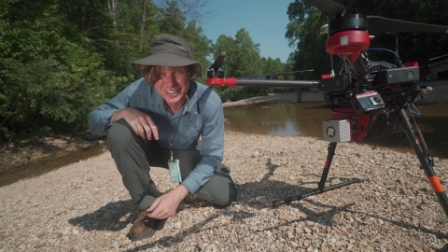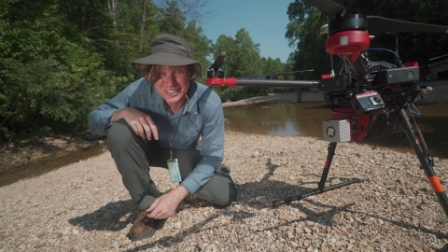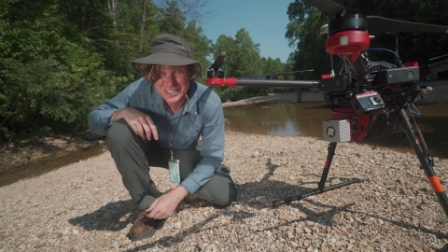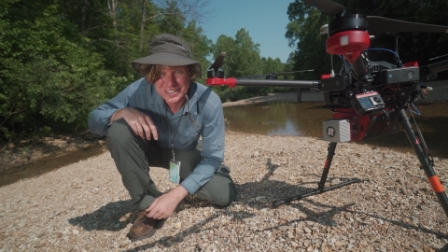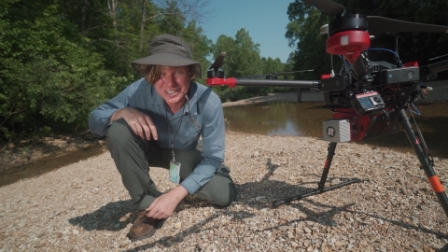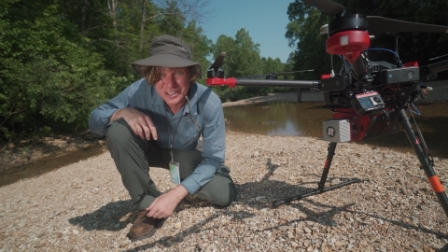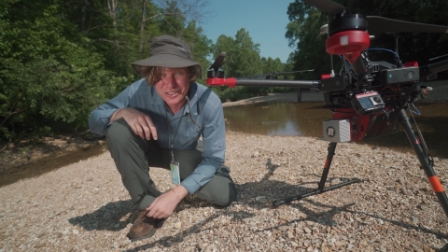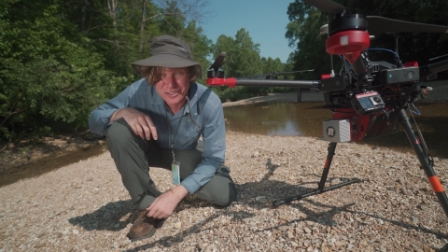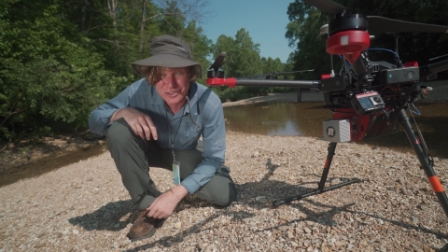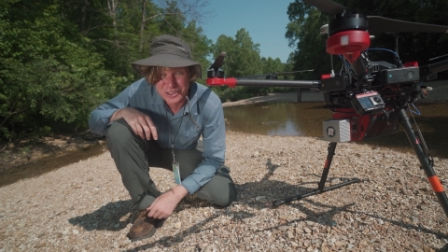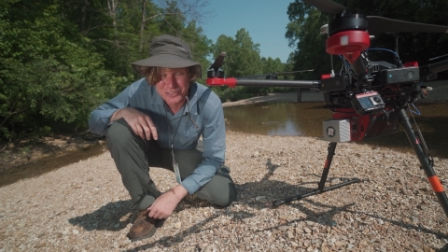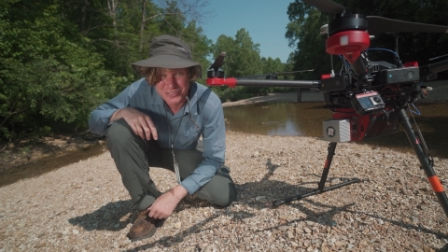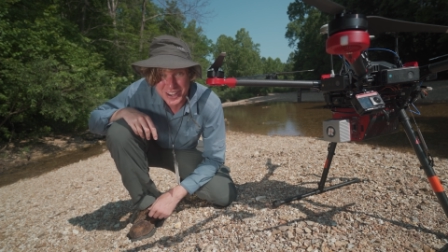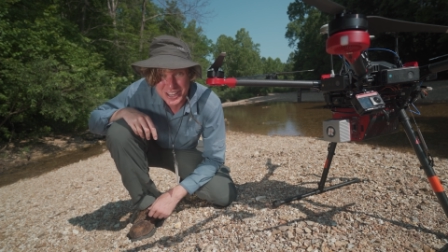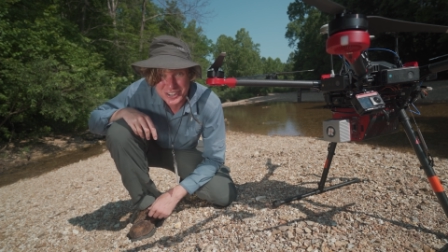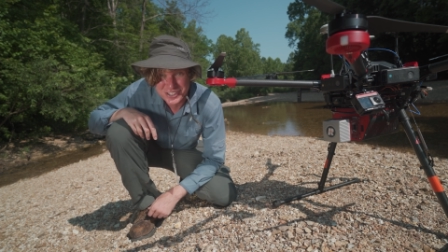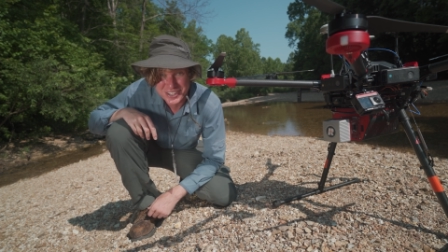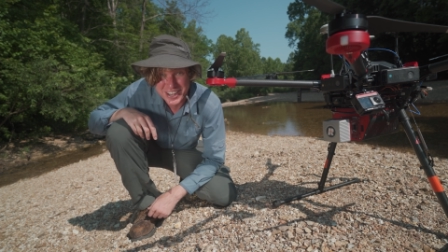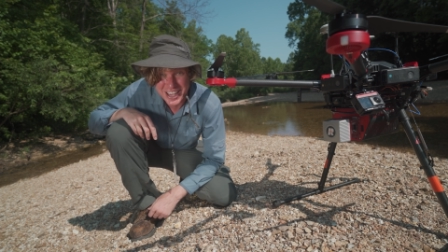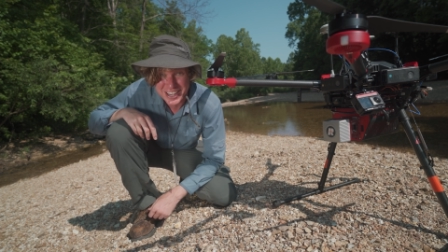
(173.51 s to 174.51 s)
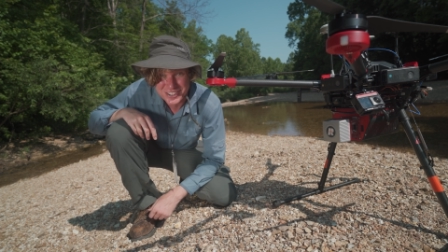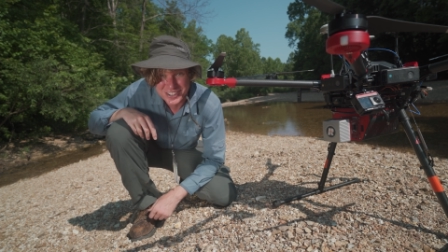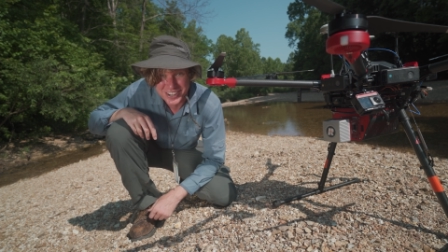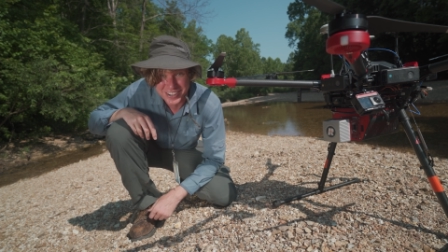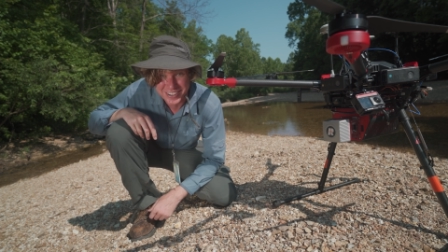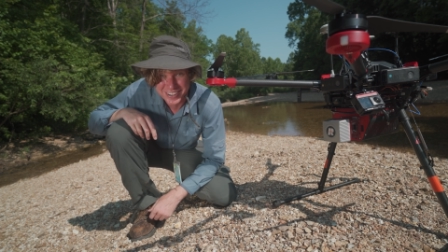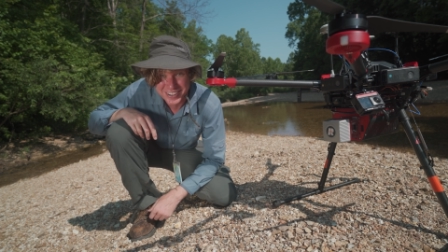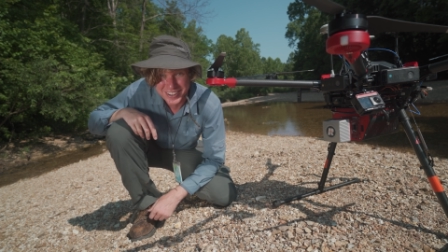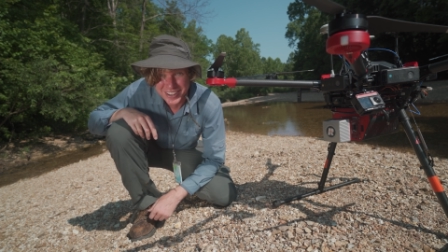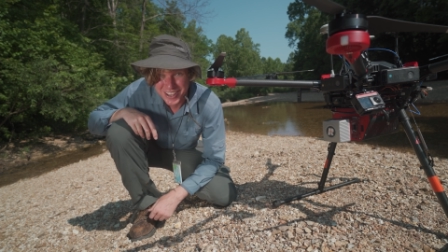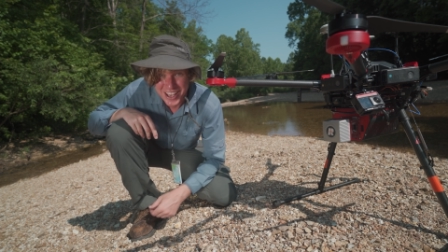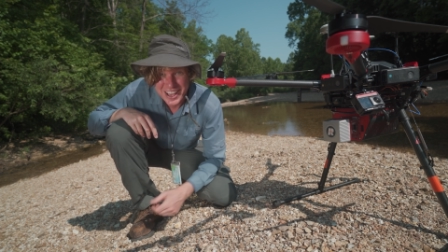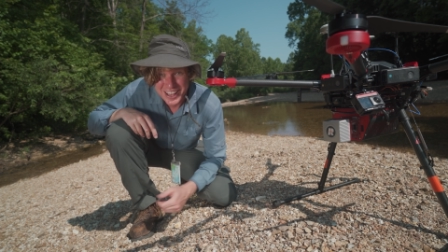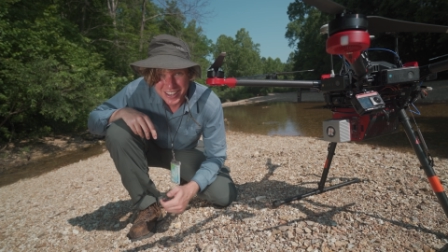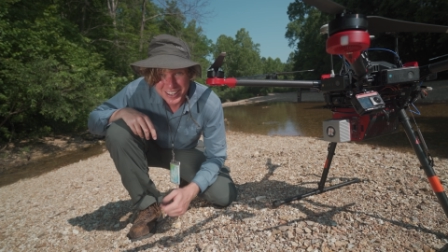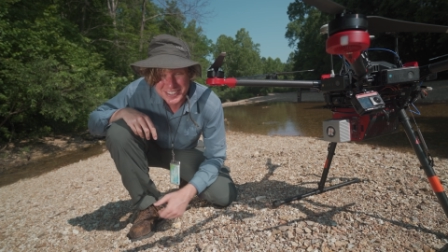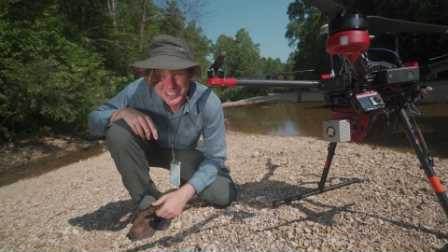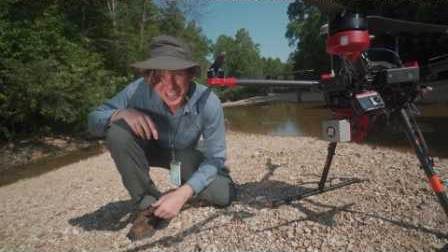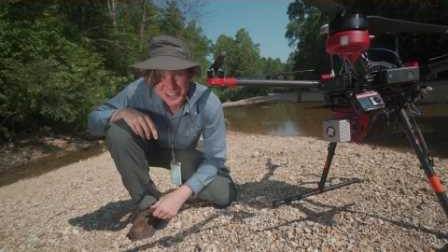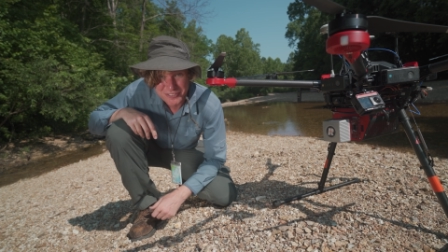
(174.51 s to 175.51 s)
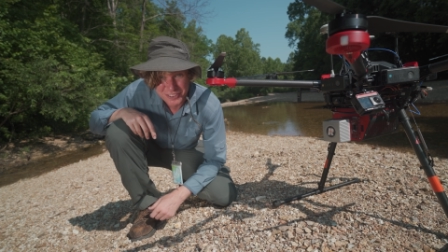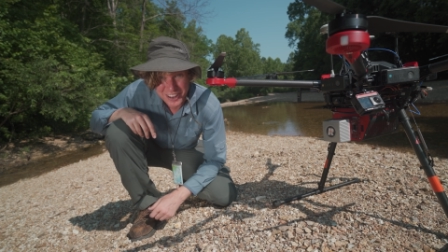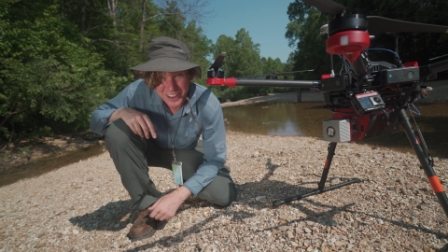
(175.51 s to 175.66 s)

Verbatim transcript: can see through the vegetation. Let's get